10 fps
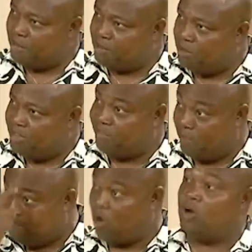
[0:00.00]
promise
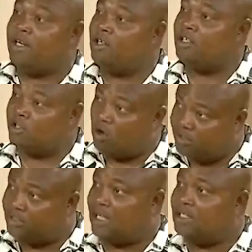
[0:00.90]
from the
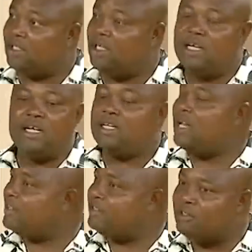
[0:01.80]
onset
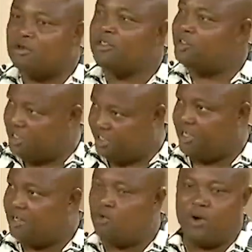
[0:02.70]
that
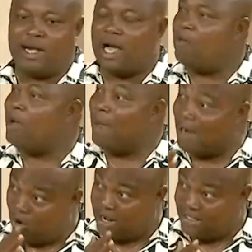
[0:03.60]
Chidi, we
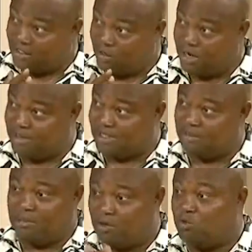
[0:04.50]
might not get it
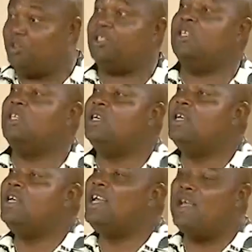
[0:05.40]
100%, but you will see
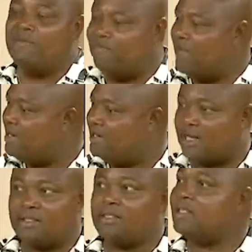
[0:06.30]
a very
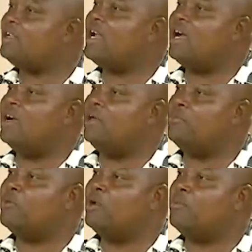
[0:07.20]
drastic
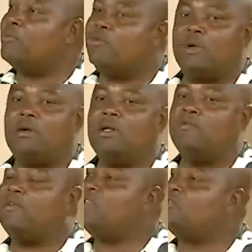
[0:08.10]
improvement. The
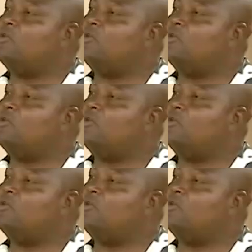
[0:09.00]
first two